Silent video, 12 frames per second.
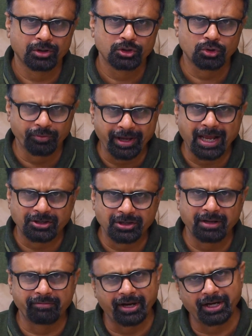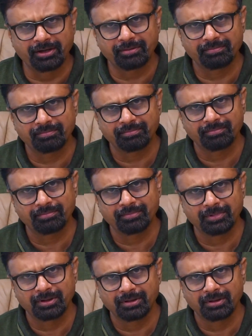Should we actually wait?
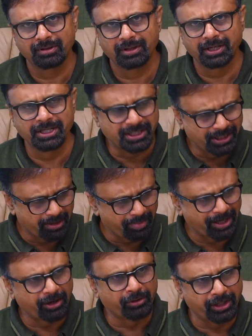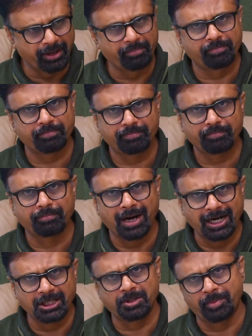Isn't it better to keep
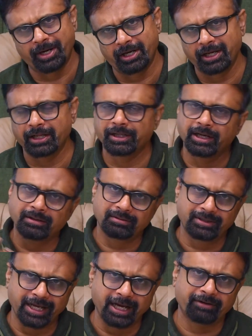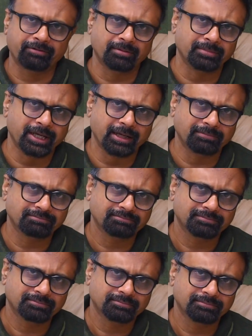participating and then take it from there?
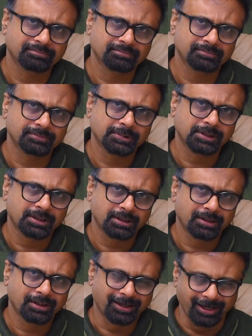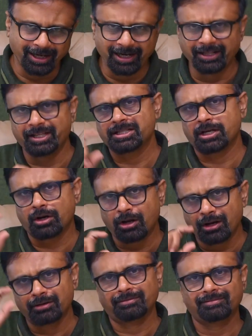Clearly, these are
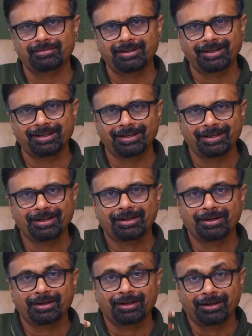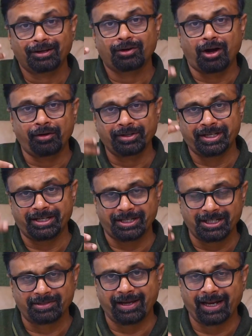all
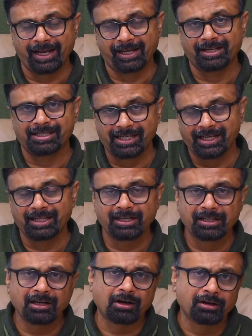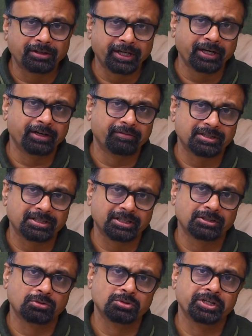conversations where I can see that the contrarian investor
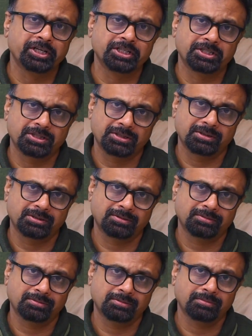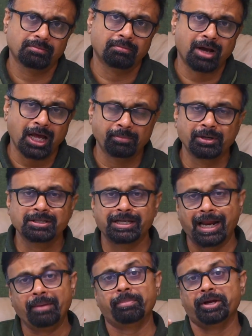is losing his marbles
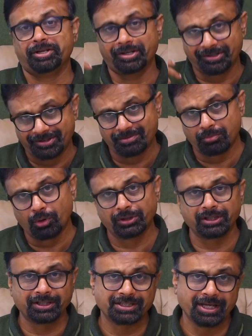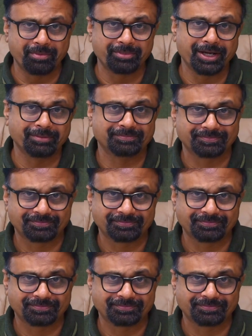and patience, both at the same time.